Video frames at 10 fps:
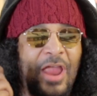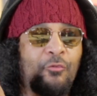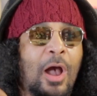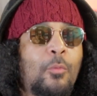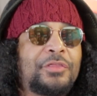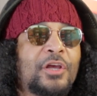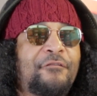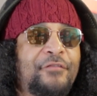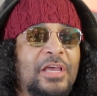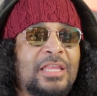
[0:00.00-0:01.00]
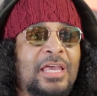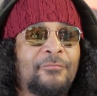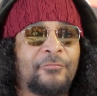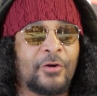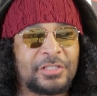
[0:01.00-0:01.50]
they run with their
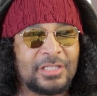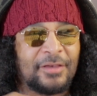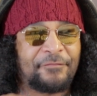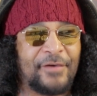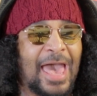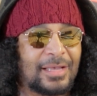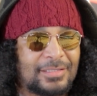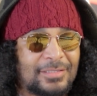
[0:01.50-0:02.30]
feeling versus the facts.